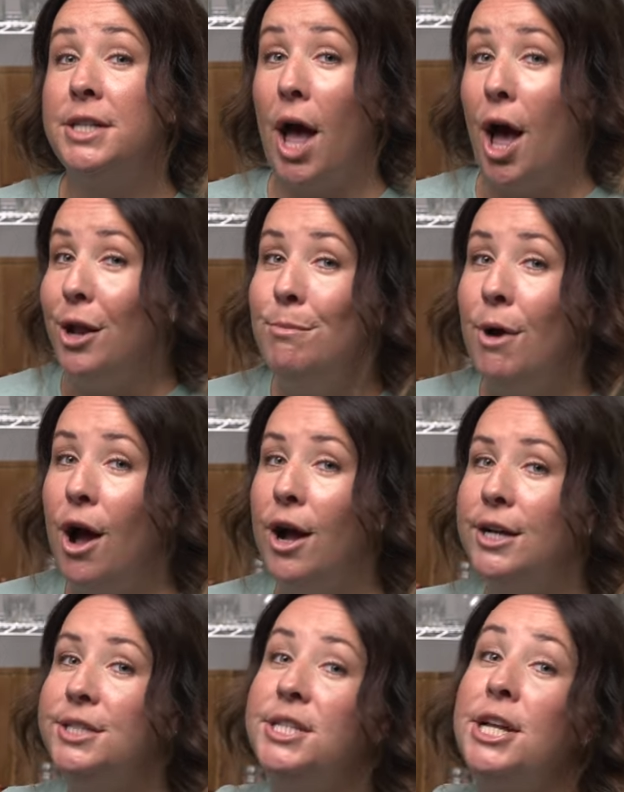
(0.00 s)
is
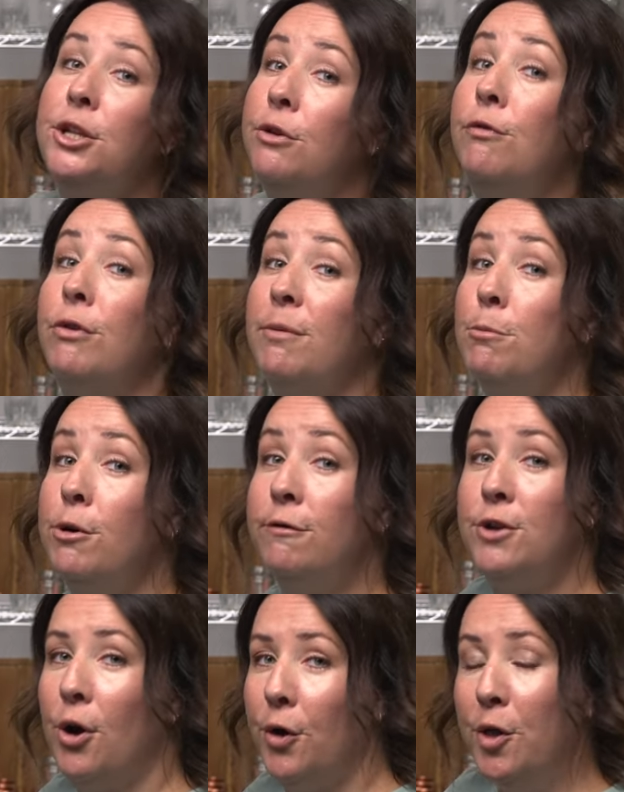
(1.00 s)
unboxed and you've
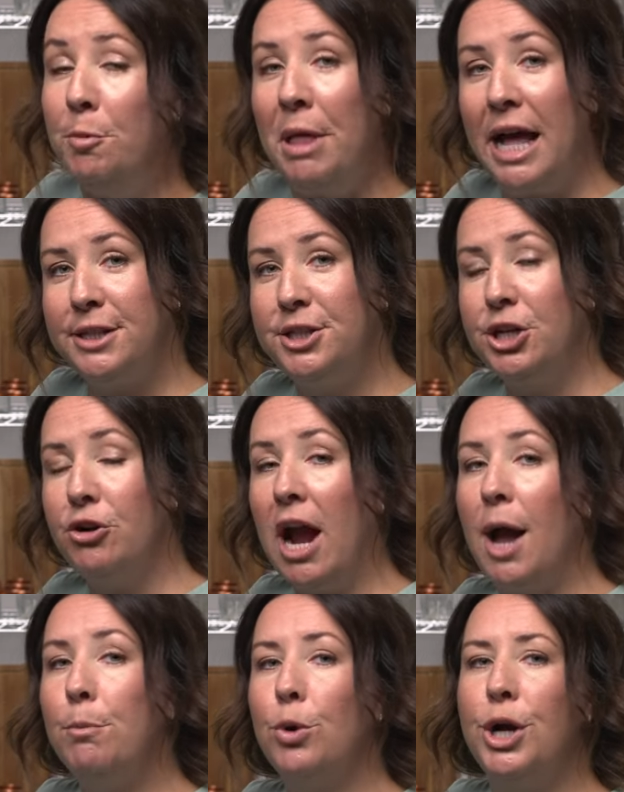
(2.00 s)
removed all the plastic
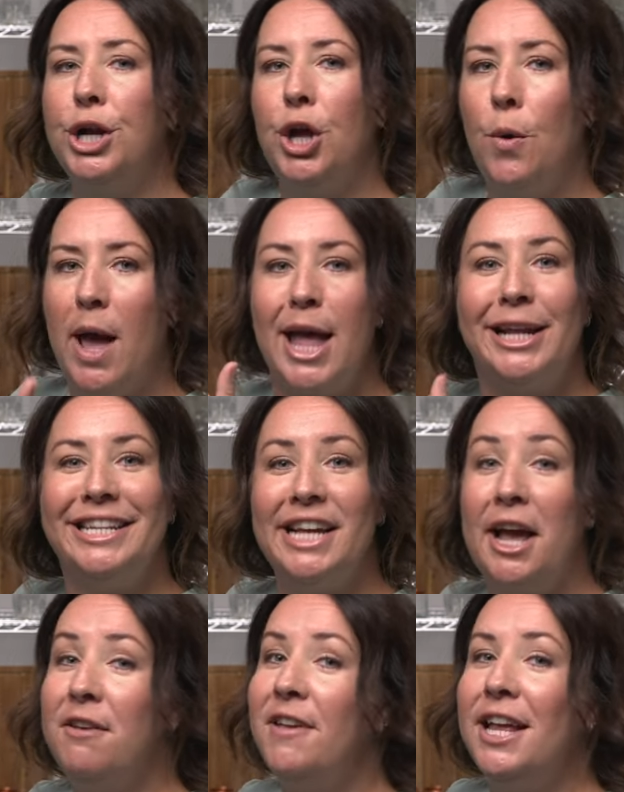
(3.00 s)
wrap, we're gonna go ahead and
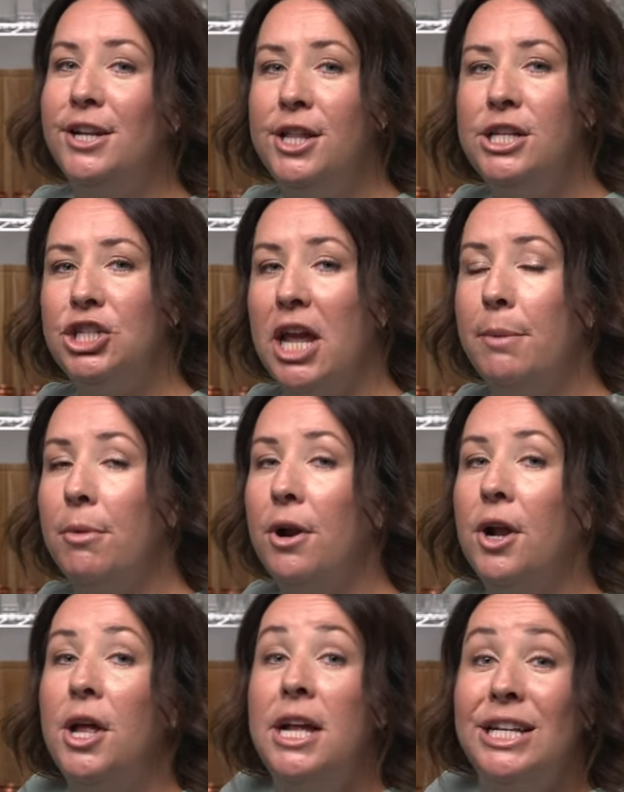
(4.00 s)
dive into the
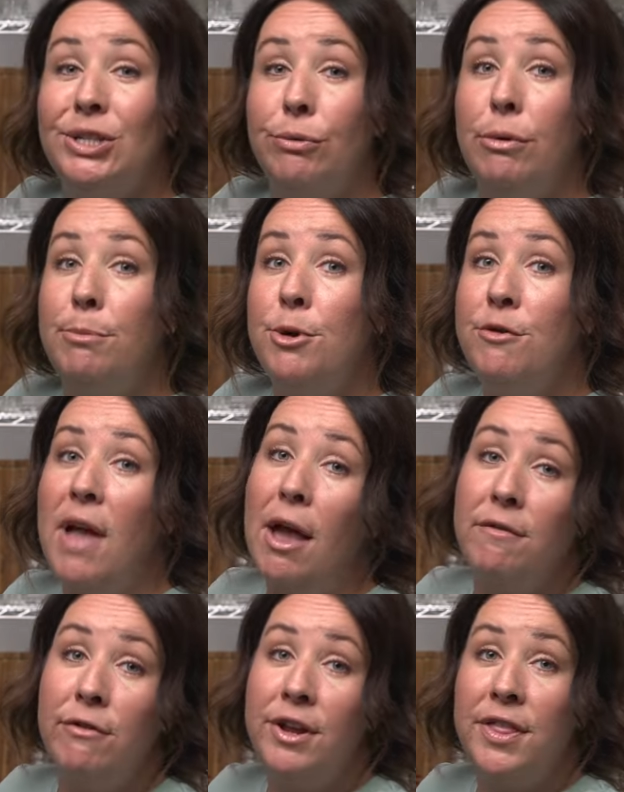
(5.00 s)
chamber to remove
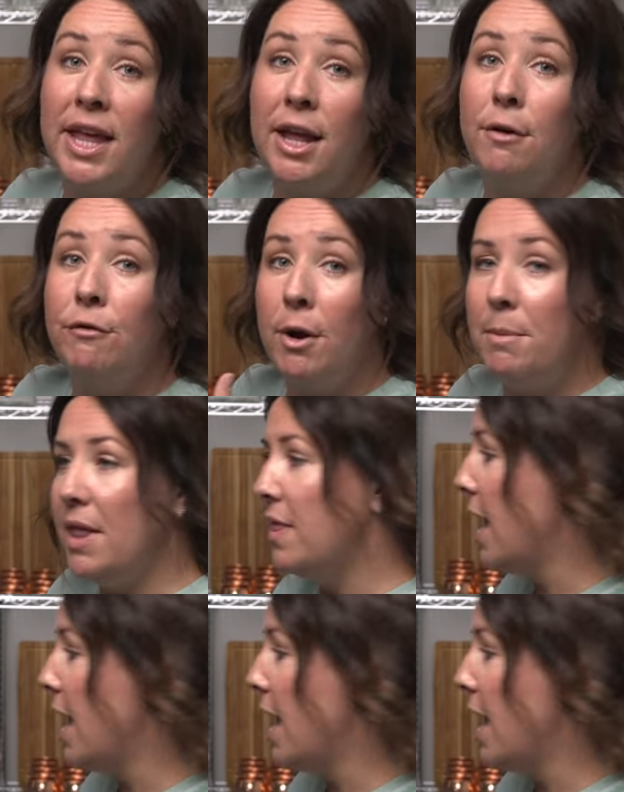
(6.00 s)
everything from in